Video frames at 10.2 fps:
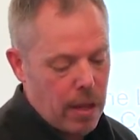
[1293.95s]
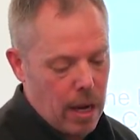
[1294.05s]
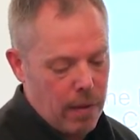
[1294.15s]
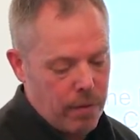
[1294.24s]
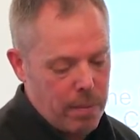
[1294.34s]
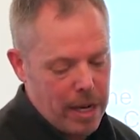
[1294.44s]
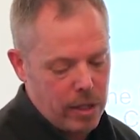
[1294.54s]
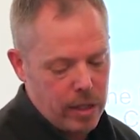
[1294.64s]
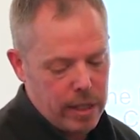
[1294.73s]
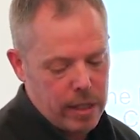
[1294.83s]
the
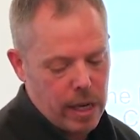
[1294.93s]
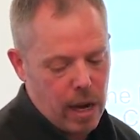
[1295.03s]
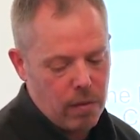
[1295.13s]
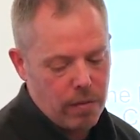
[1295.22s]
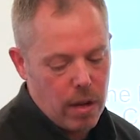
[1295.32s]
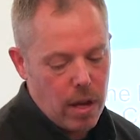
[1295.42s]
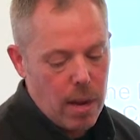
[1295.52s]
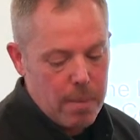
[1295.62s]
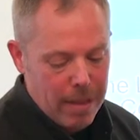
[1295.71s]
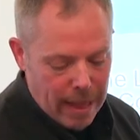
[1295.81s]
information itself.
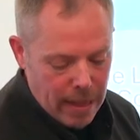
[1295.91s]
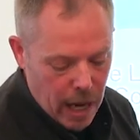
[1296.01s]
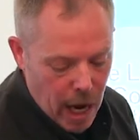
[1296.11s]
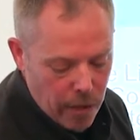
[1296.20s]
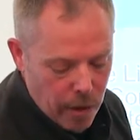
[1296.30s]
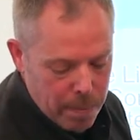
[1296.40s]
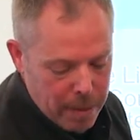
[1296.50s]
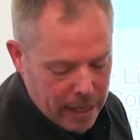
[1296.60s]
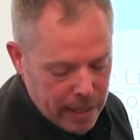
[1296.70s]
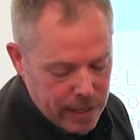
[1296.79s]
But then the other
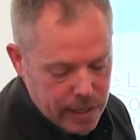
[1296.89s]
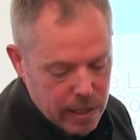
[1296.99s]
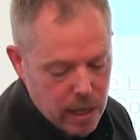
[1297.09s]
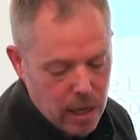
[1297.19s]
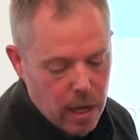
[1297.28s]
piece